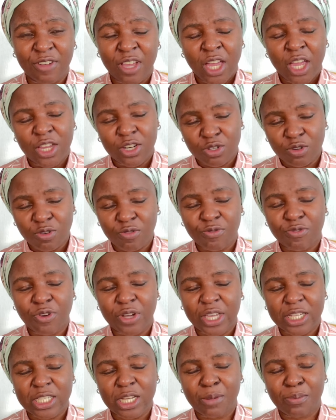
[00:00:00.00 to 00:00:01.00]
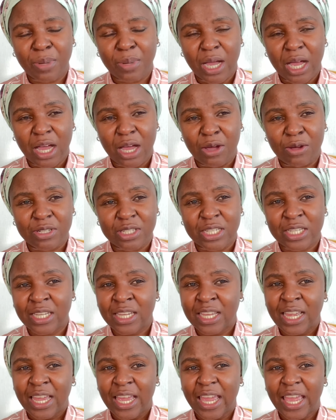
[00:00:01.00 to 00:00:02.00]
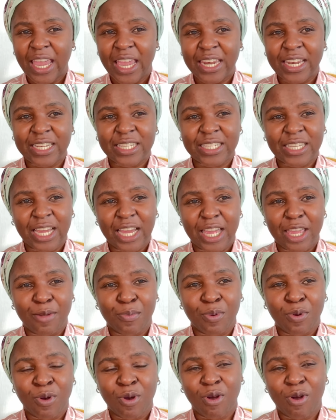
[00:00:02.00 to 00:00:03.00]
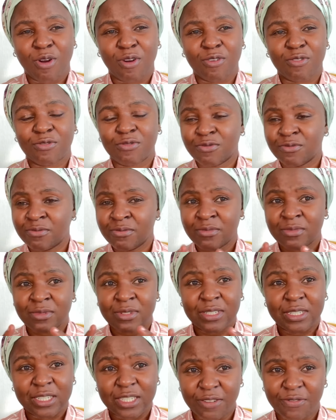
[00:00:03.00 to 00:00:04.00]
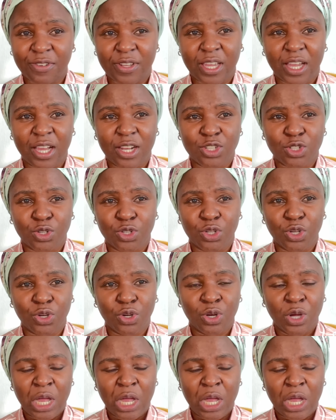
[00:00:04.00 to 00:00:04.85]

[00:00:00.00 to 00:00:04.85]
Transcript: And don't forget about any type of difficult on you.